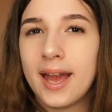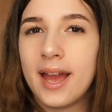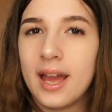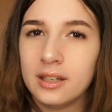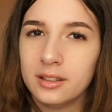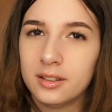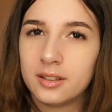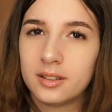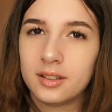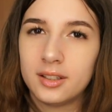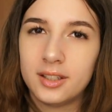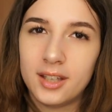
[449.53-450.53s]
And
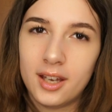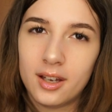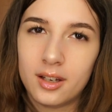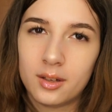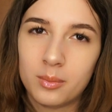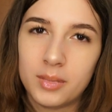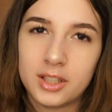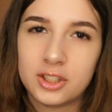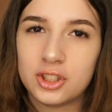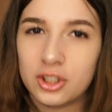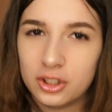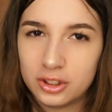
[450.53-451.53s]
yeah, make
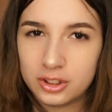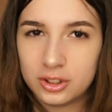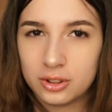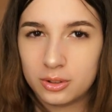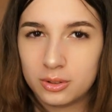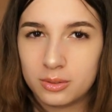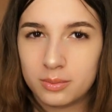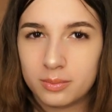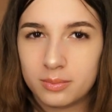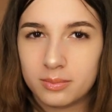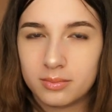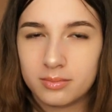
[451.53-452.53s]
sure to
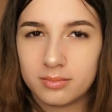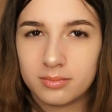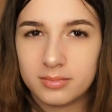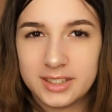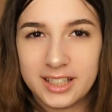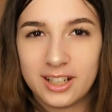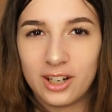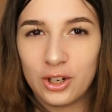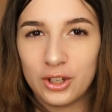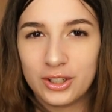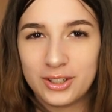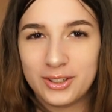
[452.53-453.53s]
take a
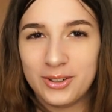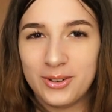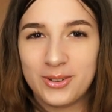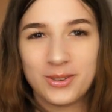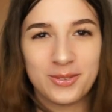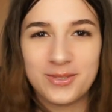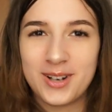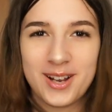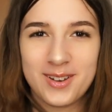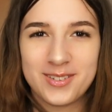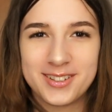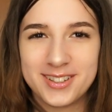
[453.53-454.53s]
look or
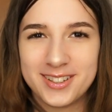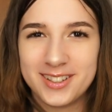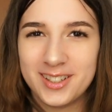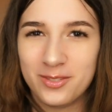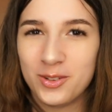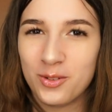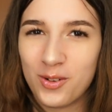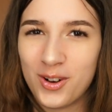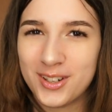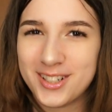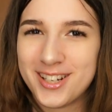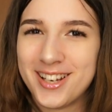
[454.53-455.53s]
whatever if you want.